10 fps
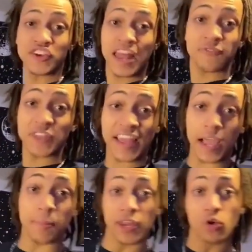I feel like I've
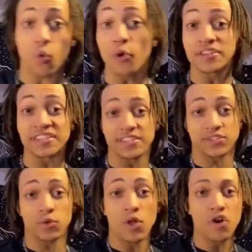been in quarantine so
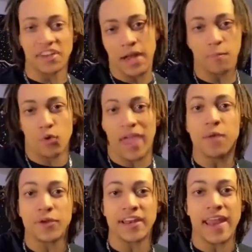long that I'm okay
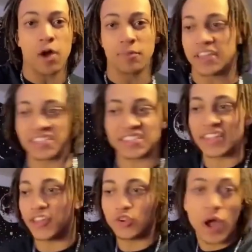with it now, because it's
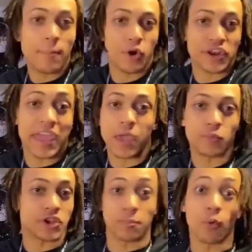like, you know, I'm on the game with
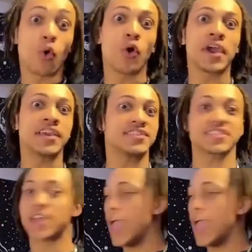the boys,